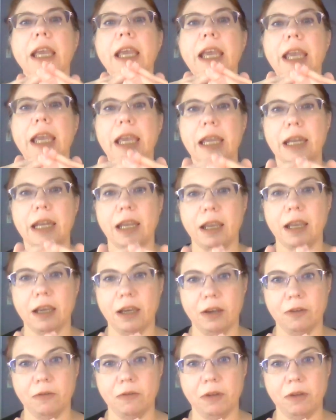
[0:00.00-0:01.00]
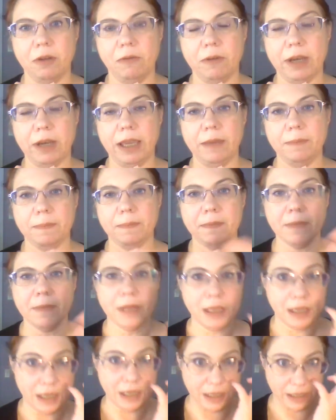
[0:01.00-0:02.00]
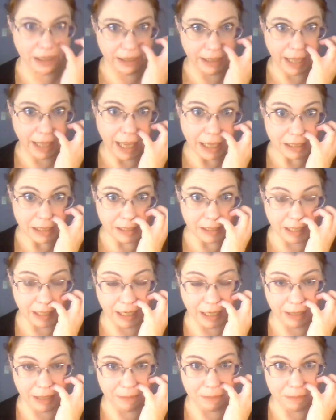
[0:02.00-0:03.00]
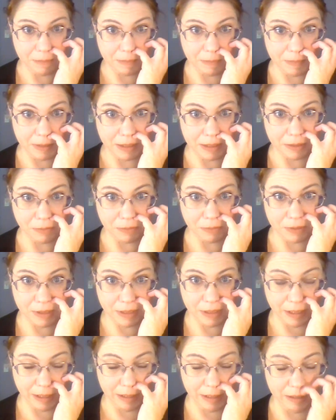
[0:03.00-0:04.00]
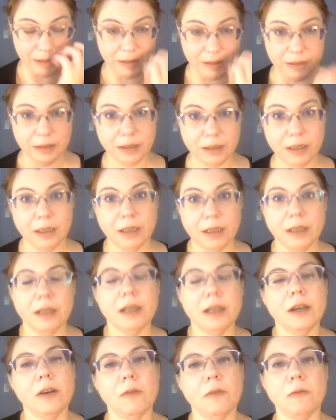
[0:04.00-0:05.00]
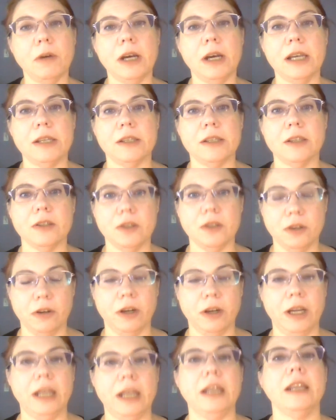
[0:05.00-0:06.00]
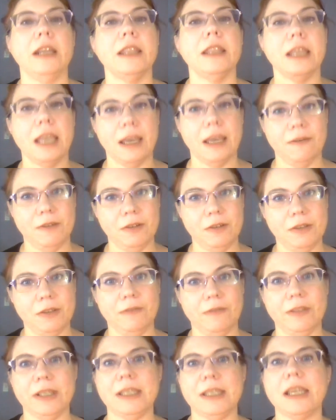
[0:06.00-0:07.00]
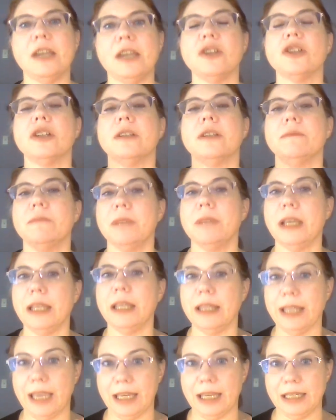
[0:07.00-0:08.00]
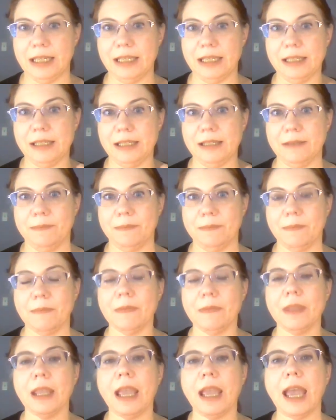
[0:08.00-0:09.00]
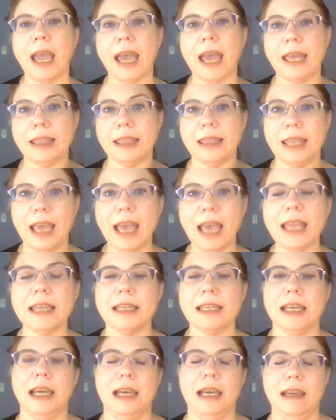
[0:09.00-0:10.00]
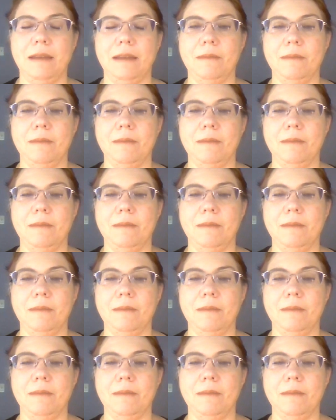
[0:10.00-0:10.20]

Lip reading: in a concrete way. Now, the last time this was done was during the Cave civilization, Atlantis. At that time,